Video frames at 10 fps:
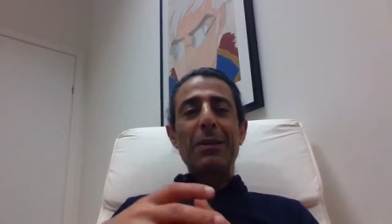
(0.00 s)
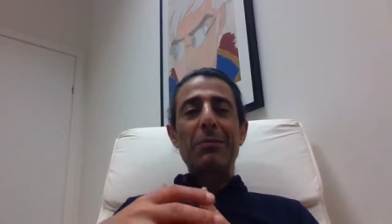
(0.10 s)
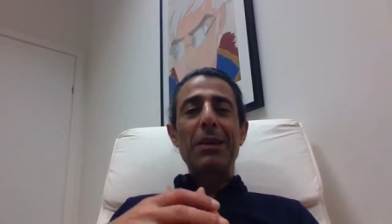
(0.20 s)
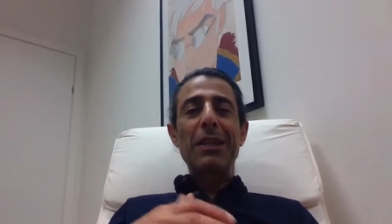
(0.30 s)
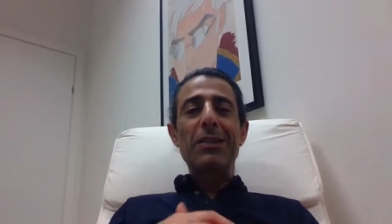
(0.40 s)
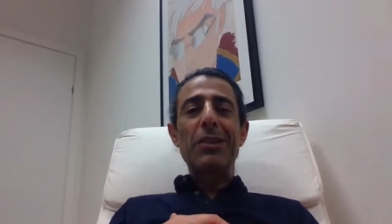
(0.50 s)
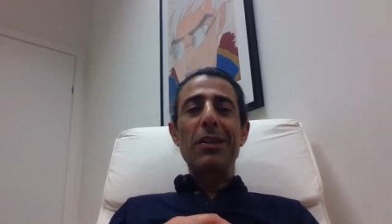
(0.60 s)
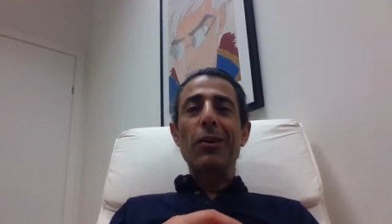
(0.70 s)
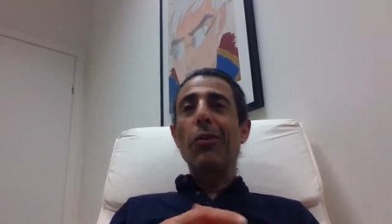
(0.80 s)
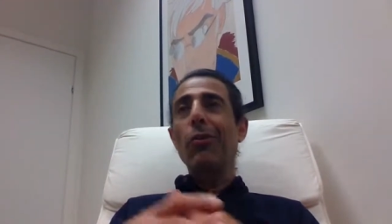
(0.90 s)

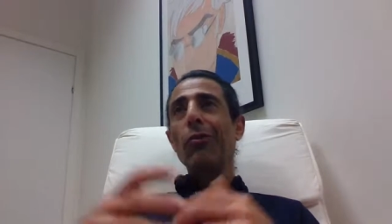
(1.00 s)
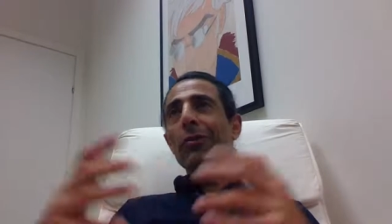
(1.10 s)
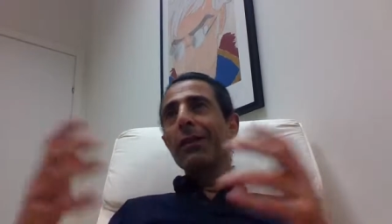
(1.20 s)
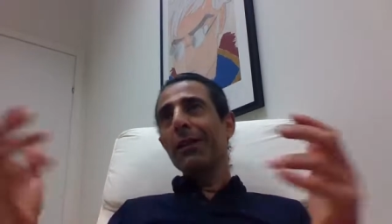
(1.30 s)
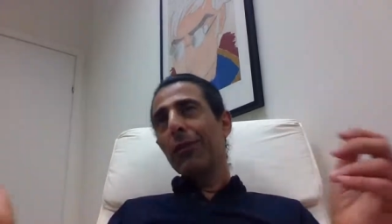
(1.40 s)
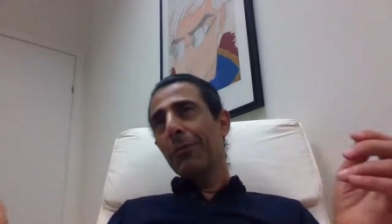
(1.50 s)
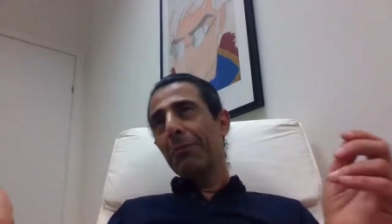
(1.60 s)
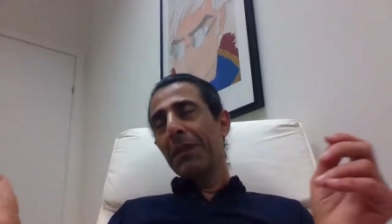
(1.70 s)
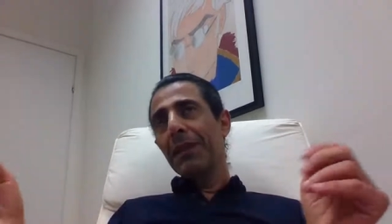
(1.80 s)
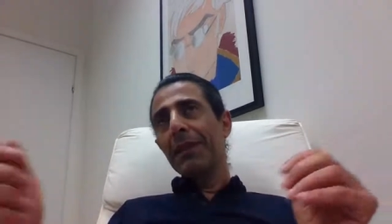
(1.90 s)
managing all their
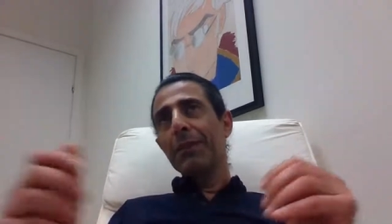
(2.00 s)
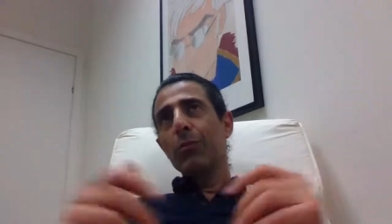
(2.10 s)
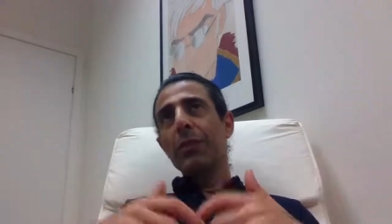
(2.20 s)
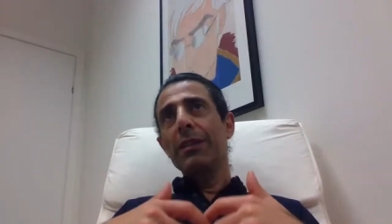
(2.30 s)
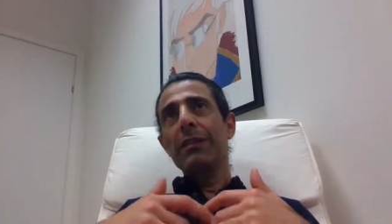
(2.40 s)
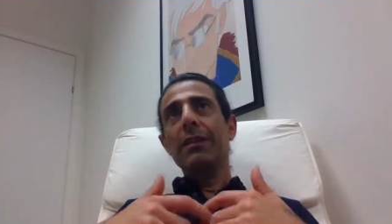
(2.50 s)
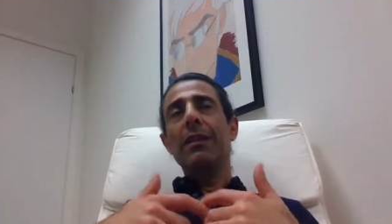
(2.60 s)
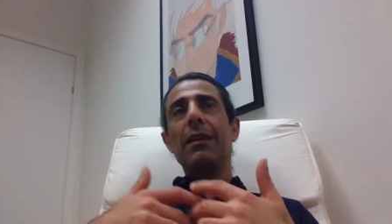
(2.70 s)
companies with